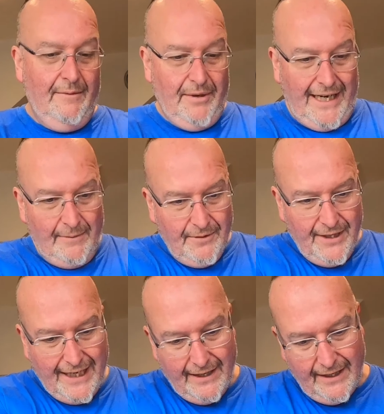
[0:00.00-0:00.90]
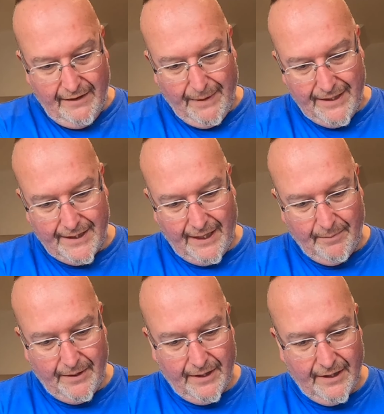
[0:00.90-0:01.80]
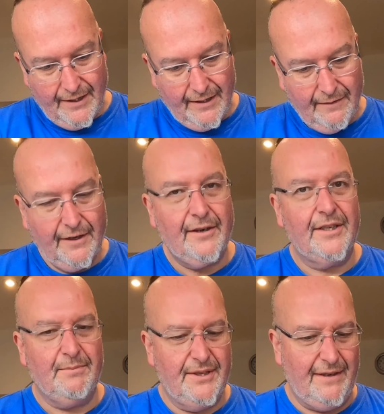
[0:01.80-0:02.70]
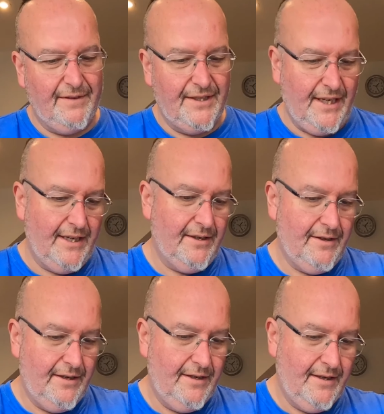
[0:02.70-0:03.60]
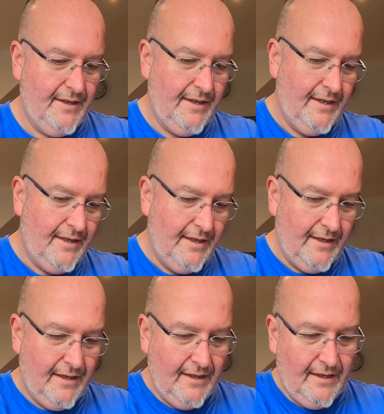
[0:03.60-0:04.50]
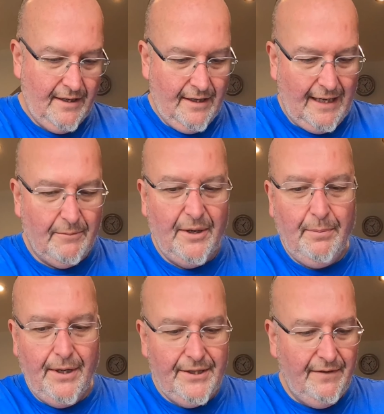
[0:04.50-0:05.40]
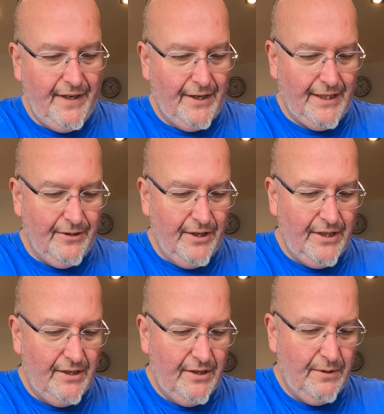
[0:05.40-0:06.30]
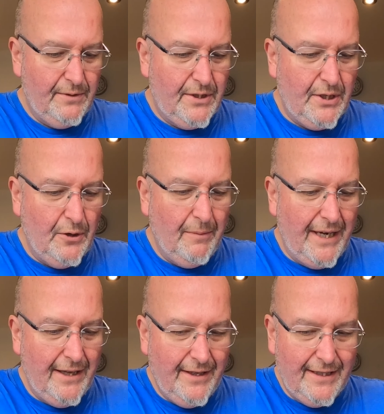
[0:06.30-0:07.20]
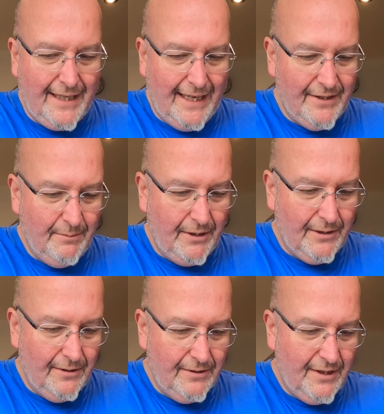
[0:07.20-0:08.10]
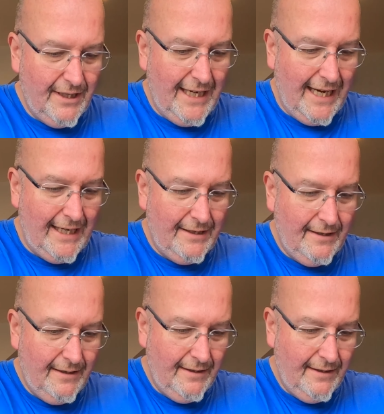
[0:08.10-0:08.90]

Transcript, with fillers: But I am going to get a bench capper for Christmas, I've decided. I'm going to persevere because I don't do too many of these kinds of bottles yet.